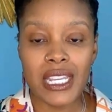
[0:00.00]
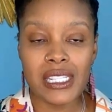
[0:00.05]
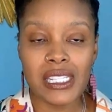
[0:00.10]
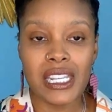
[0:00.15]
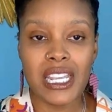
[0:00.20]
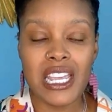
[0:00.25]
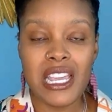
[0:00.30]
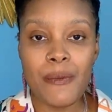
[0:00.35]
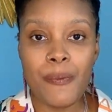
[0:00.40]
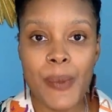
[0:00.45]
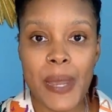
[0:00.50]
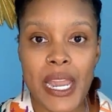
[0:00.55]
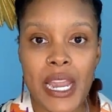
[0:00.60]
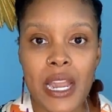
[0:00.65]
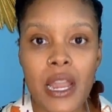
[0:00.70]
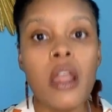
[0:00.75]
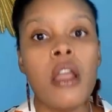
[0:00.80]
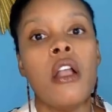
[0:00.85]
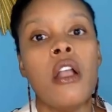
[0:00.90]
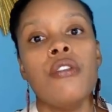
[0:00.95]
is
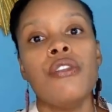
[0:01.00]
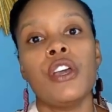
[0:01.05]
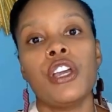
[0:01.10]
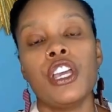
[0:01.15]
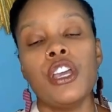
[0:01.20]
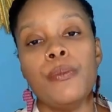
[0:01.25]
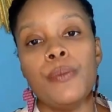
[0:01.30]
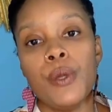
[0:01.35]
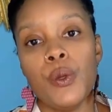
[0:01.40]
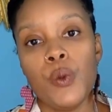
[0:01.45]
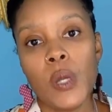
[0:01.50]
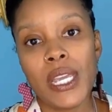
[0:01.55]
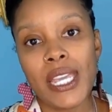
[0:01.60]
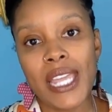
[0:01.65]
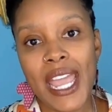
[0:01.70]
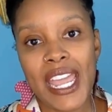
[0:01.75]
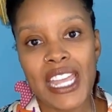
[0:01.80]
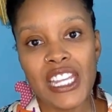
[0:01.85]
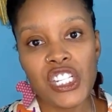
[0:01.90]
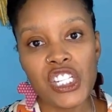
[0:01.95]
keeping the
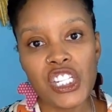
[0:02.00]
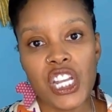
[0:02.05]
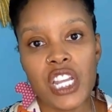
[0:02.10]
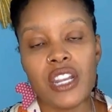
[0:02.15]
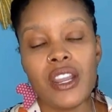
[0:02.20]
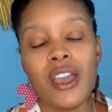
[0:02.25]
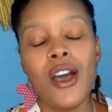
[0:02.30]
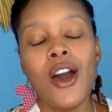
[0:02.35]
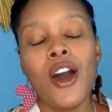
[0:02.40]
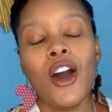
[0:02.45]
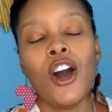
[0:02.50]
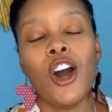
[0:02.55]
communication